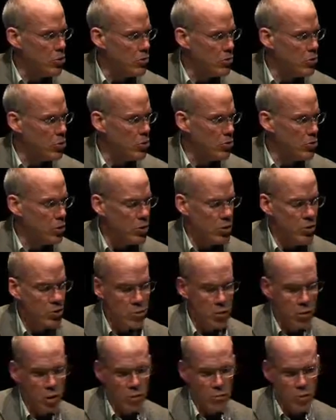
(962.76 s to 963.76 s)
at Middlebury
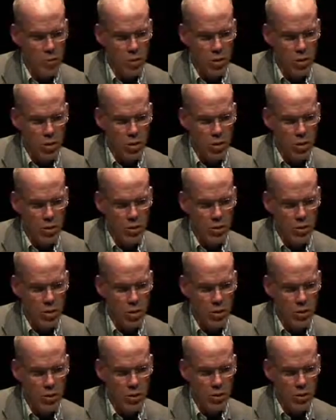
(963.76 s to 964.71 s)
where I teach, we